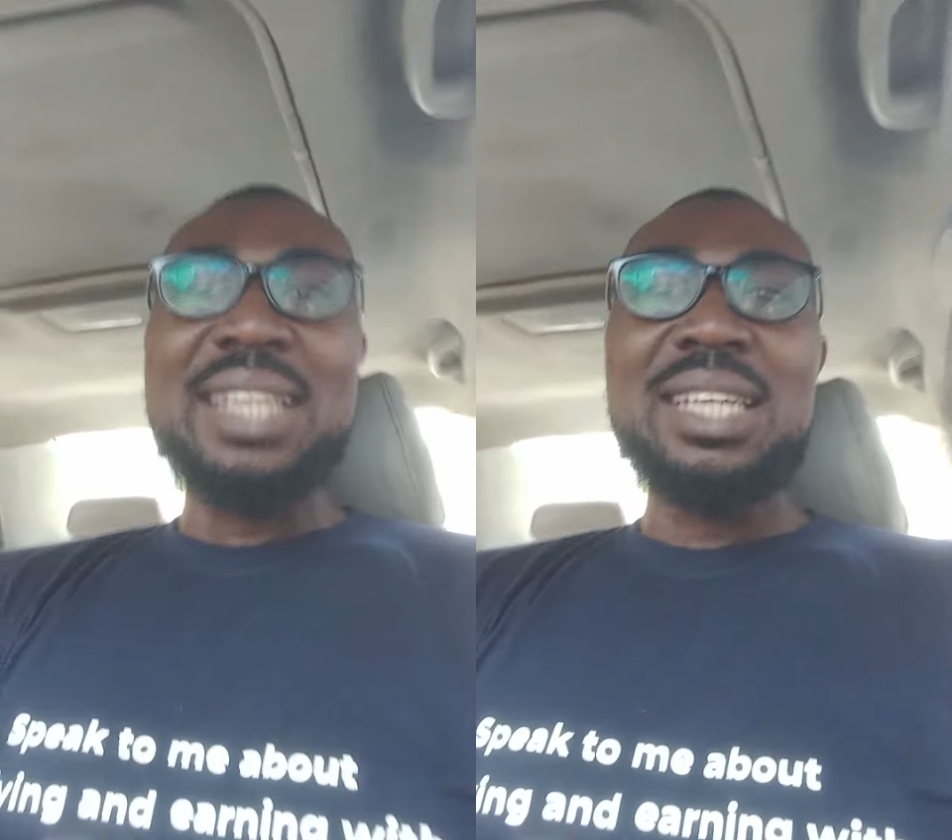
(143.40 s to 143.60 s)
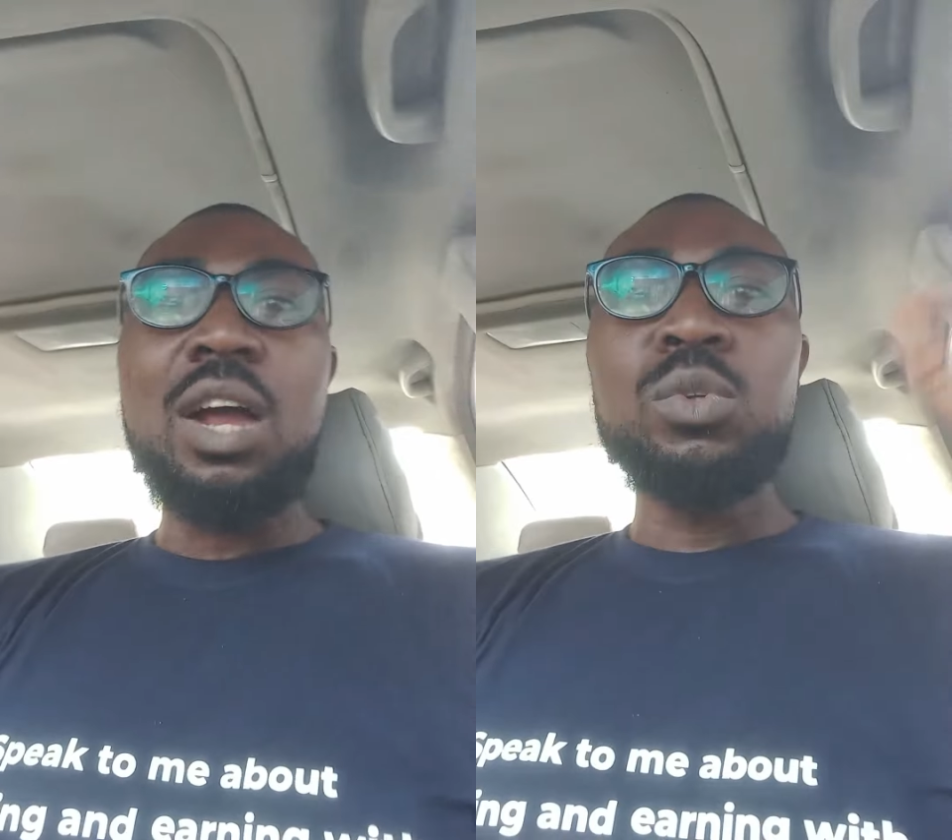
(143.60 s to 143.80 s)

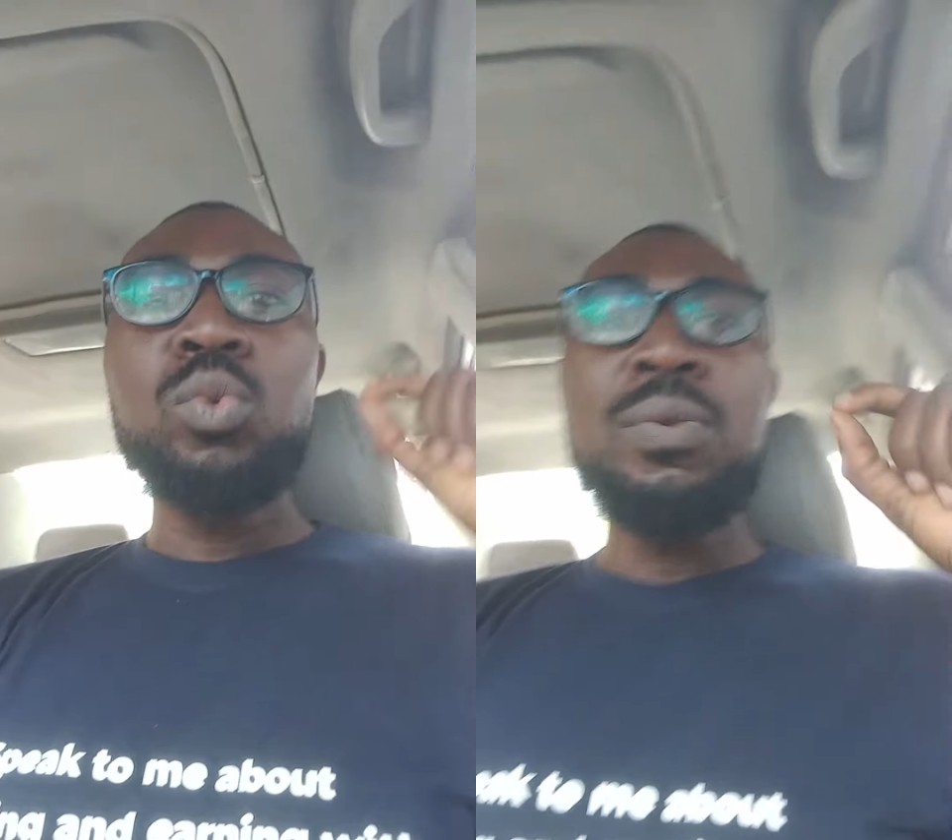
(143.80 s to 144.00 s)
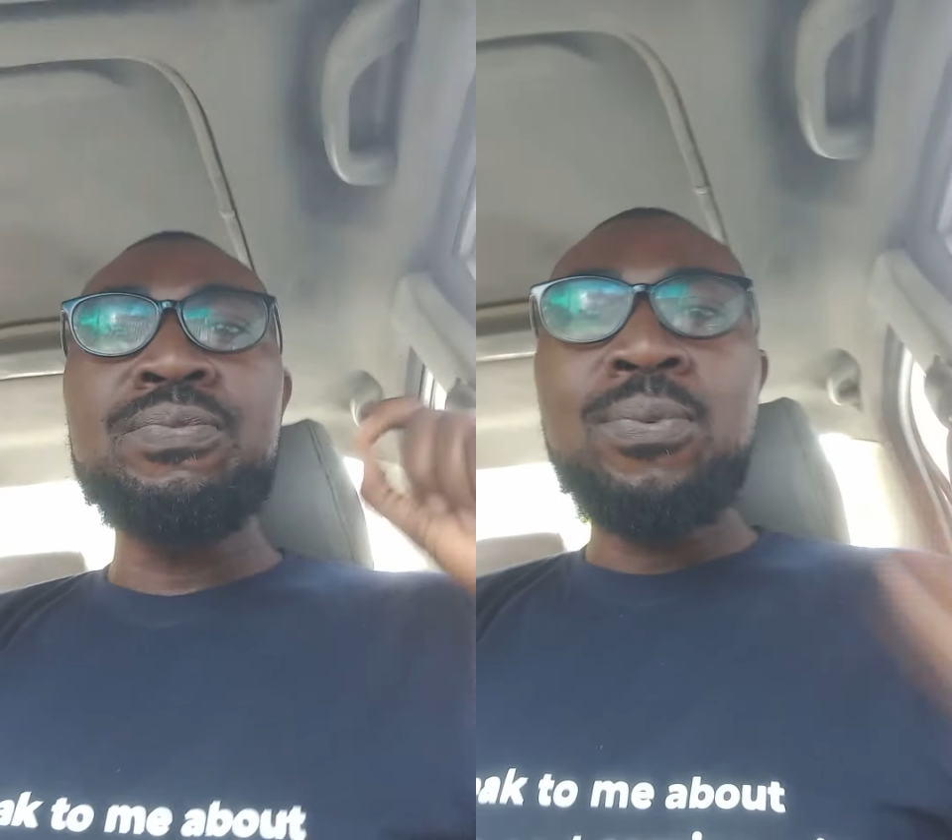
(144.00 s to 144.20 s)
I said, I'll
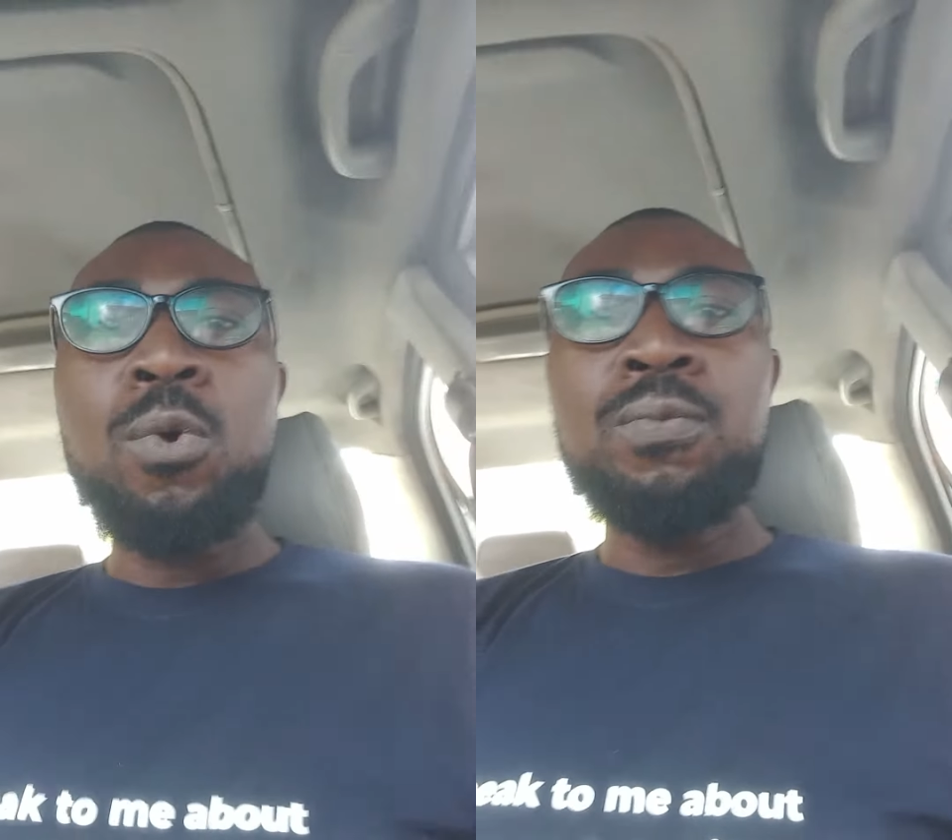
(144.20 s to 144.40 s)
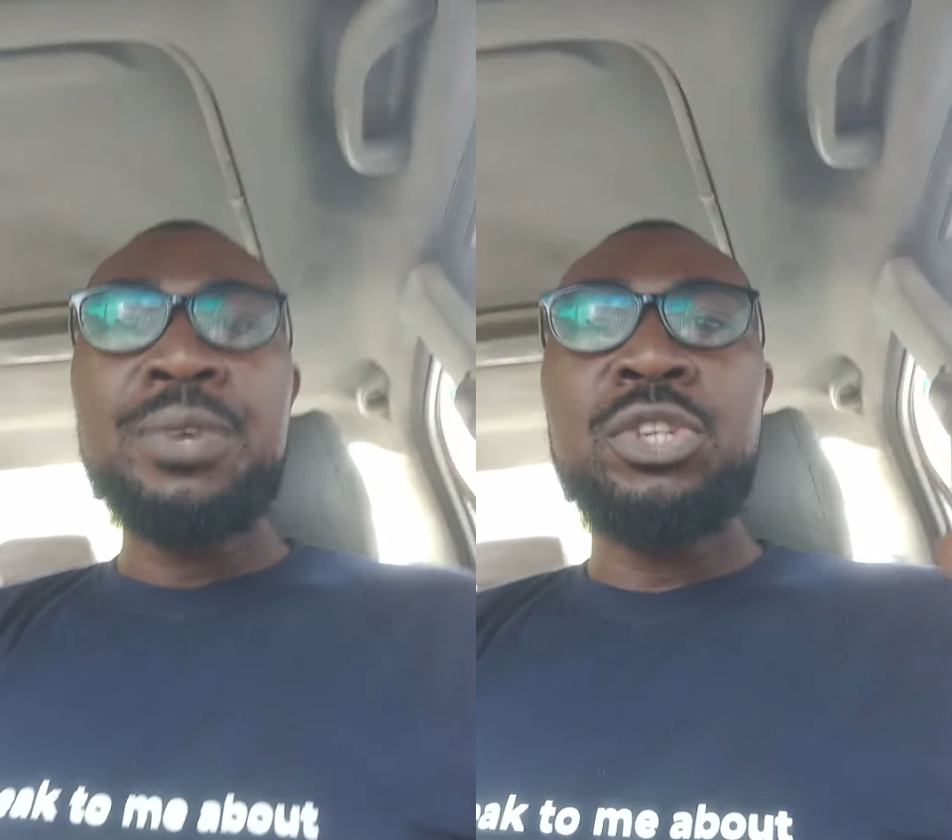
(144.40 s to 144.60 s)
do a
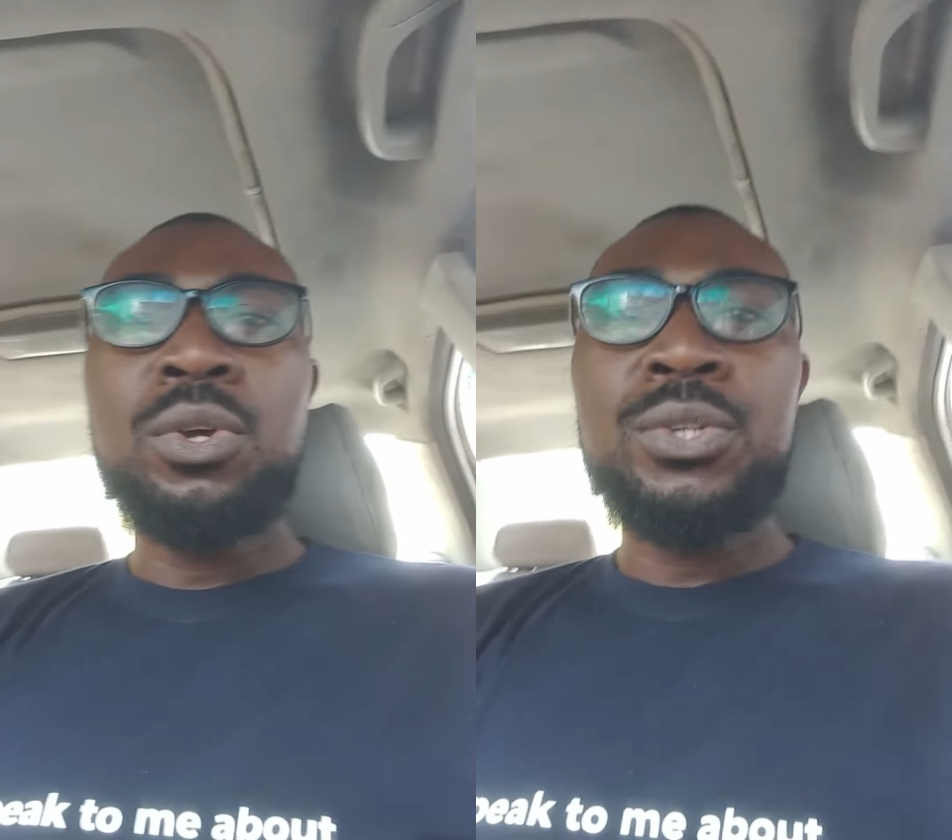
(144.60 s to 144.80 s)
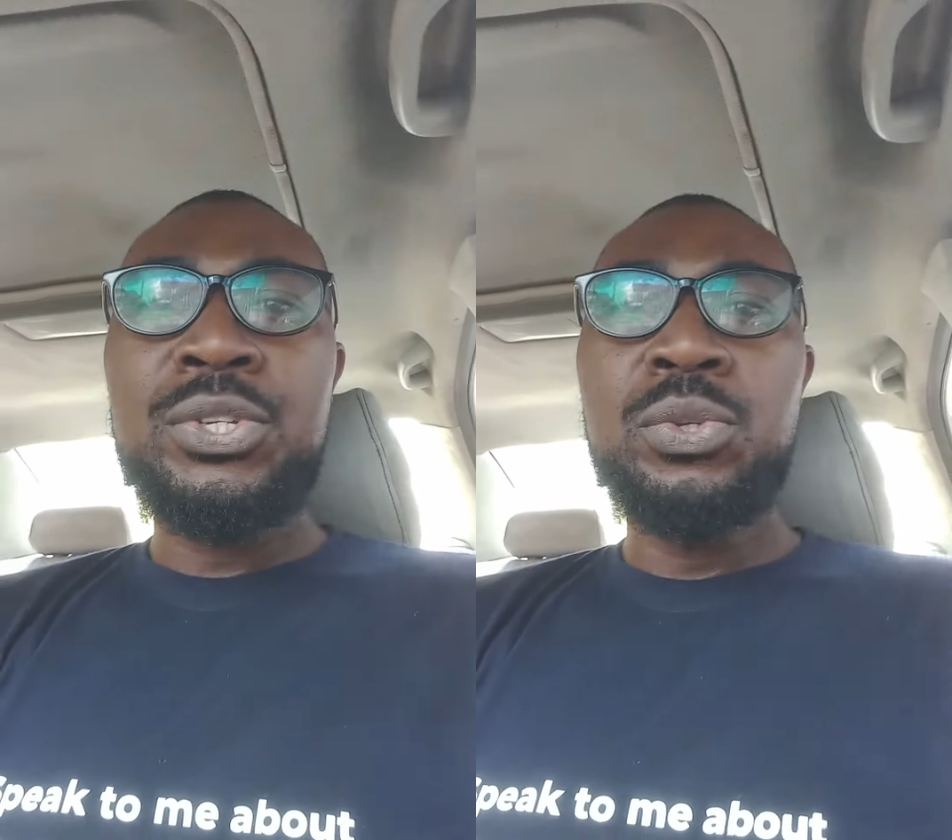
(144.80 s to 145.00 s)
full
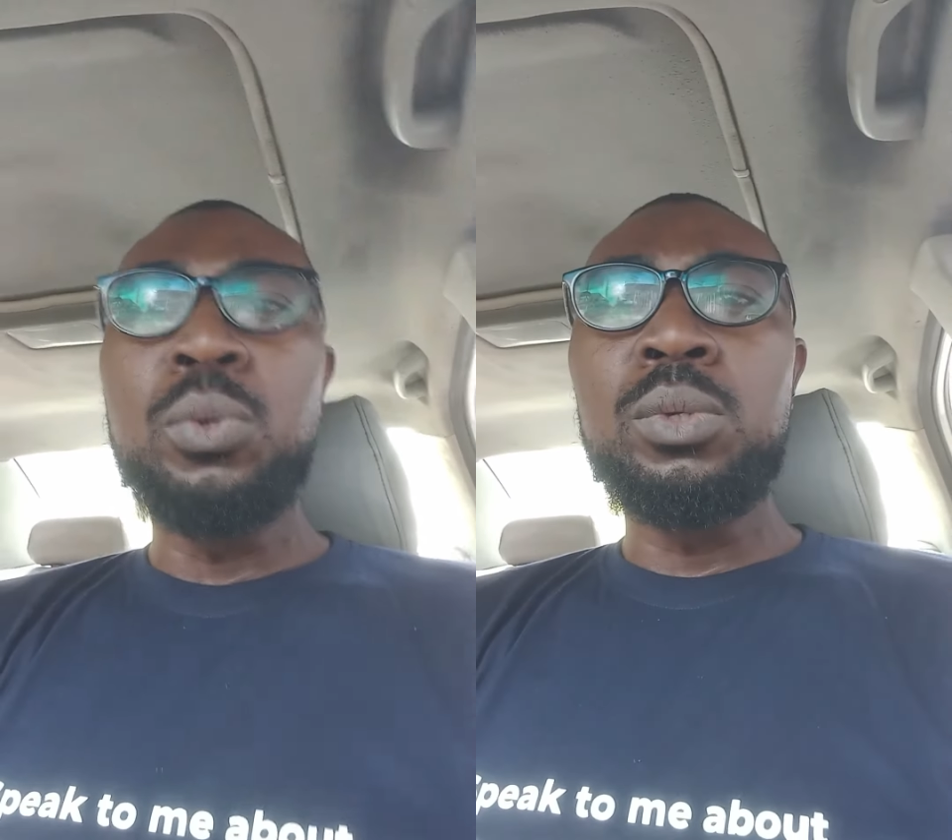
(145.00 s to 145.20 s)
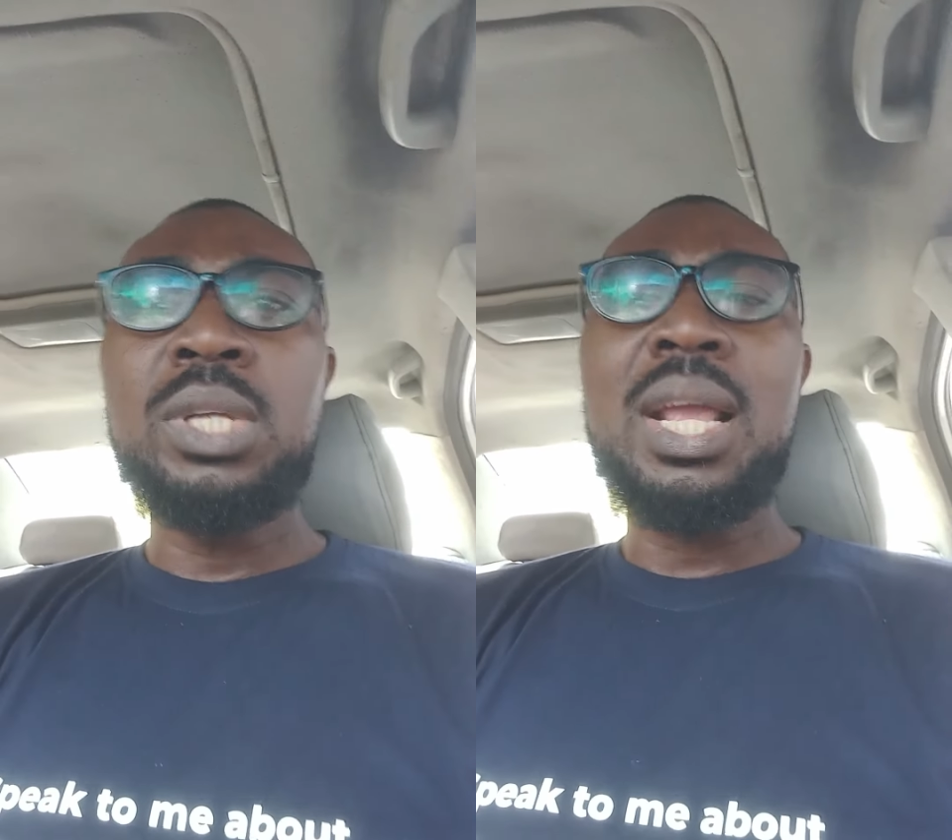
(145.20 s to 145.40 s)
video
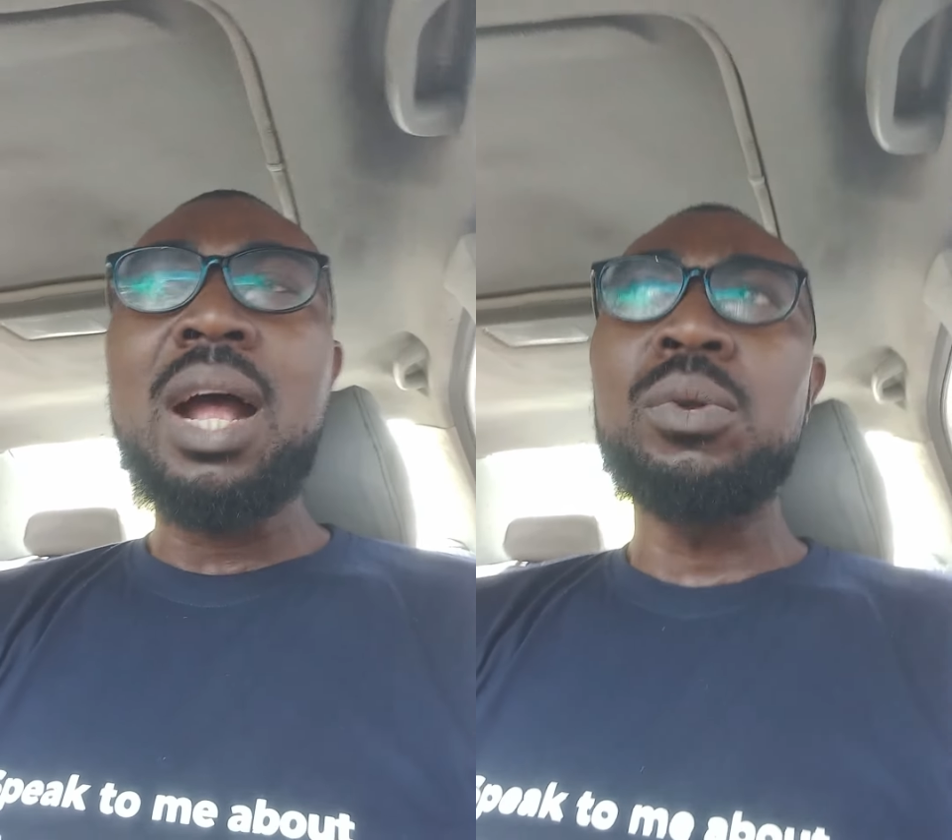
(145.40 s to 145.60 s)
soon.